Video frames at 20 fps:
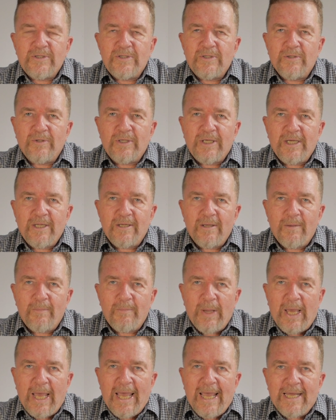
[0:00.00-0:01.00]
So get a
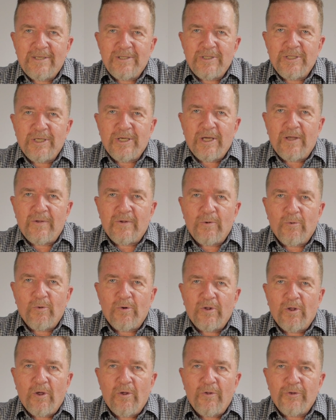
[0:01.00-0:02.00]
bag together
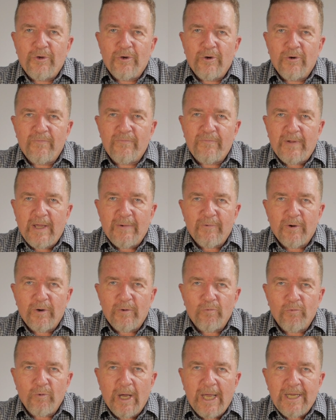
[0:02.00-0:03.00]
with all your favorite
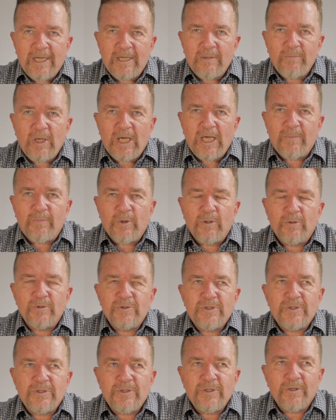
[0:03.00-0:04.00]
writing
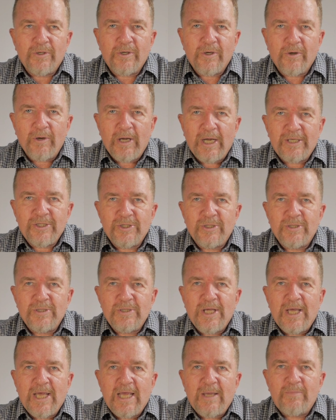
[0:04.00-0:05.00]
papers, your correction
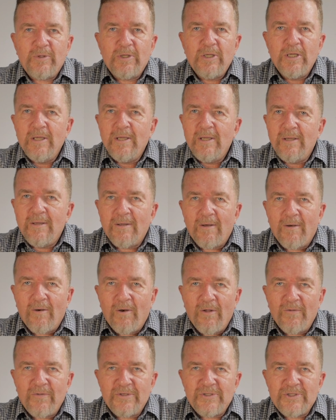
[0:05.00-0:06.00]
tape,
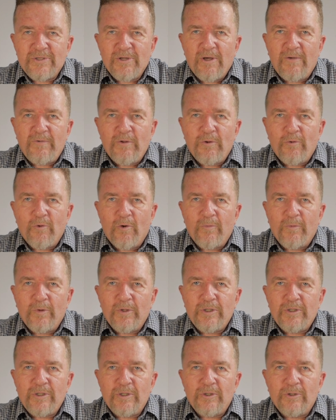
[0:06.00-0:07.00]
all the stuff you
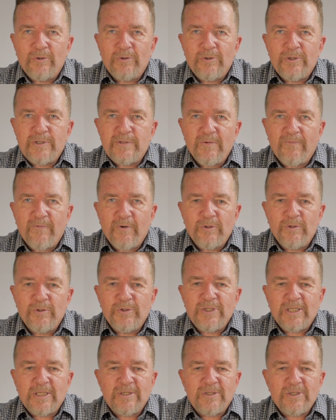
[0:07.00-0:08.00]
normally use for
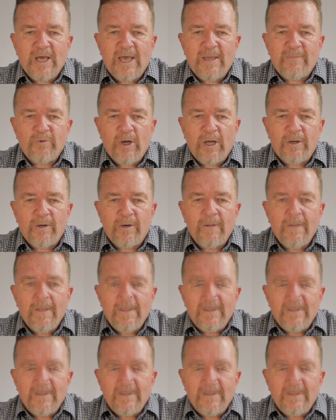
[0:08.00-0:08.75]
using a typewriter,